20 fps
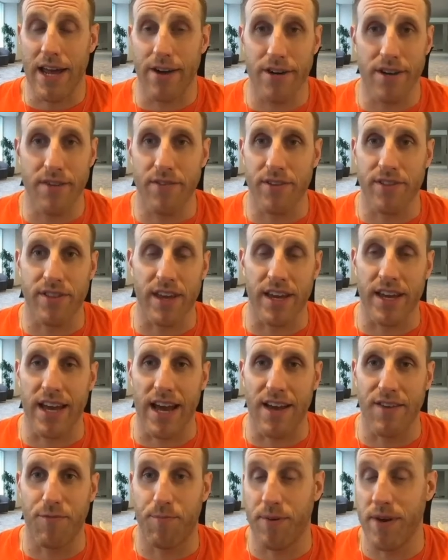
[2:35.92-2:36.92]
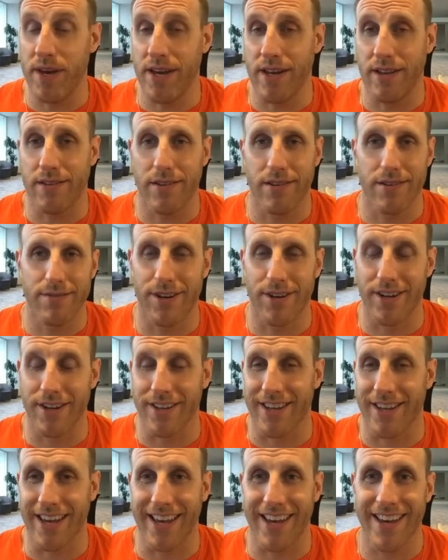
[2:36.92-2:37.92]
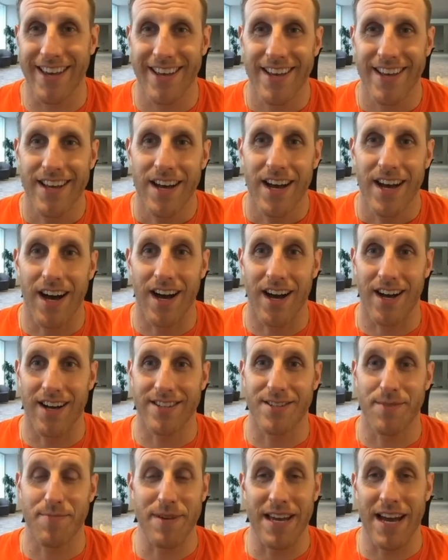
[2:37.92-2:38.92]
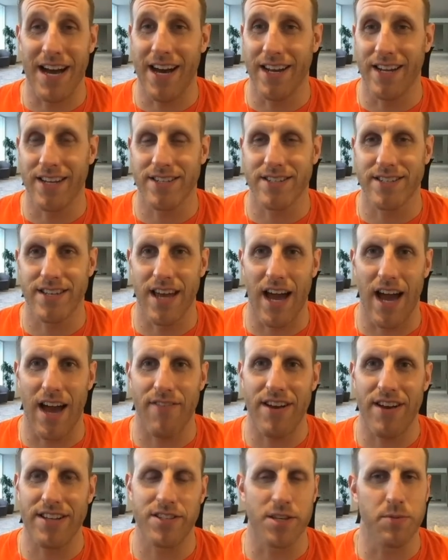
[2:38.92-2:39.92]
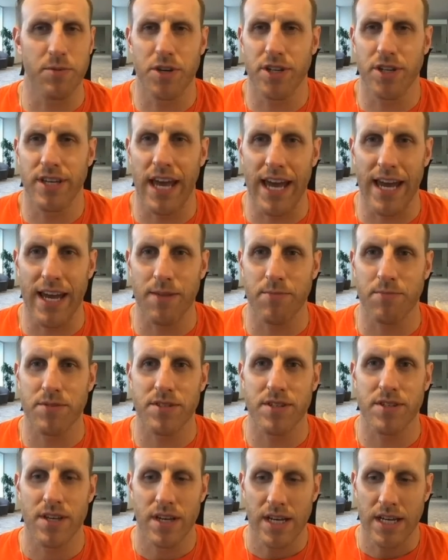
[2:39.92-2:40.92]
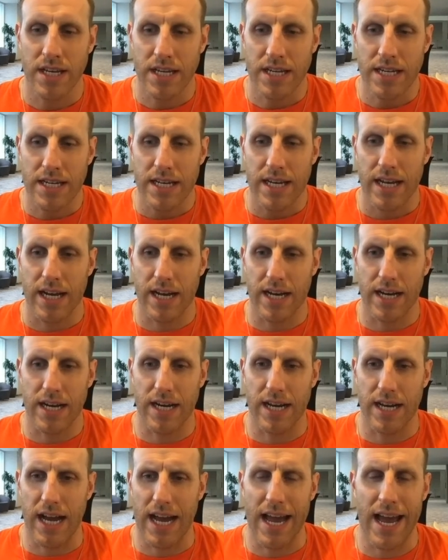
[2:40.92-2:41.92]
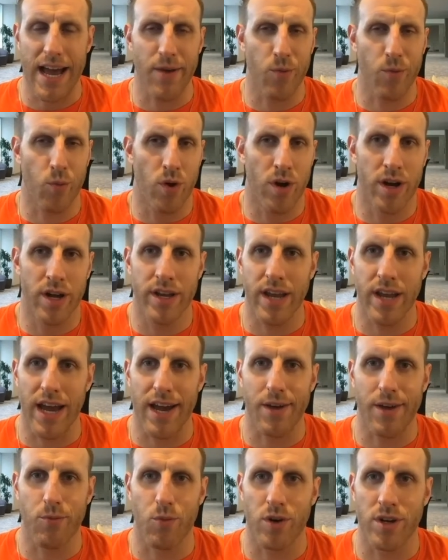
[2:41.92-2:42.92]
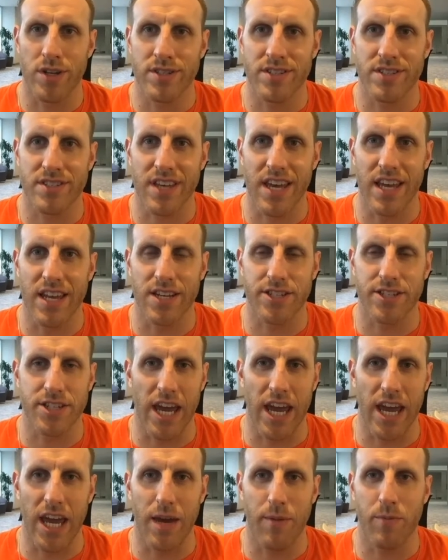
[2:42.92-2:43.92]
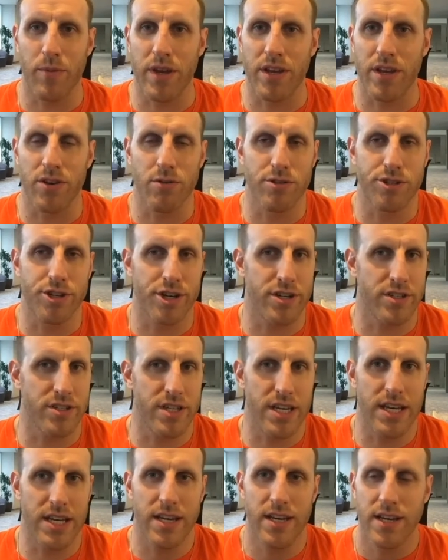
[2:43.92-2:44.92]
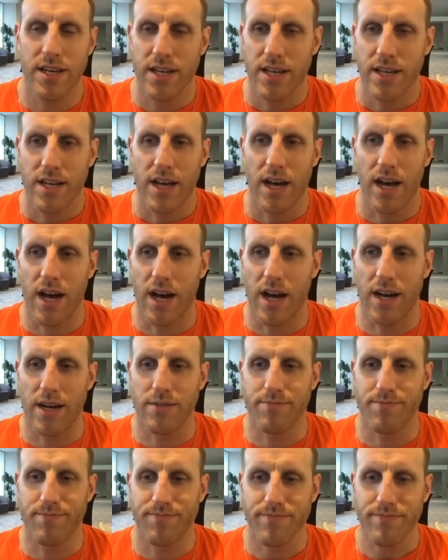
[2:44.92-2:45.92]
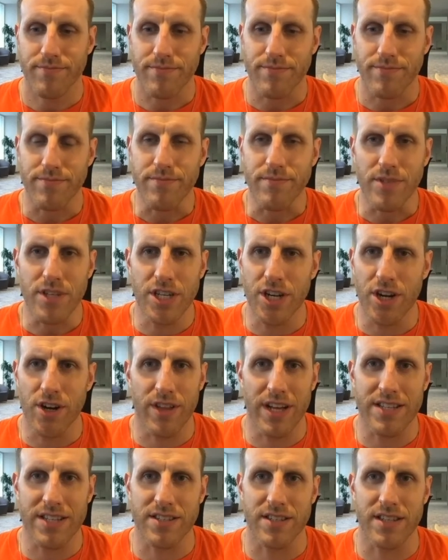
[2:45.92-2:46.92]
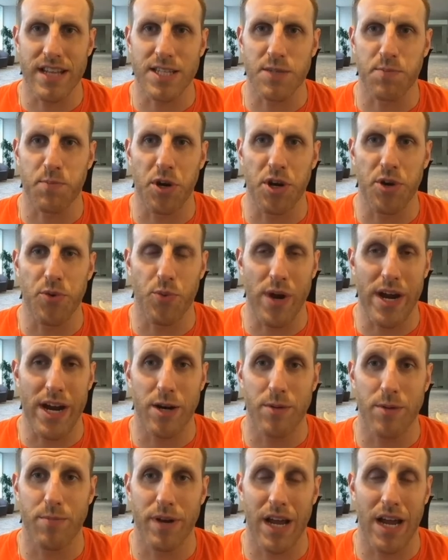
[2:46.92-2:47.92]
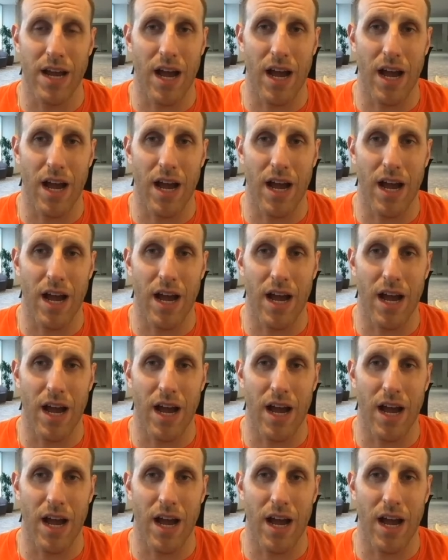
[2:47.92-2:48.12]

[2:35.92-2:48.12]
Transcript: don't even think I've peaked, really, to be honest. Yeah, I've had some good games. I had one skittish game in New Jersey. That's pretty rare, but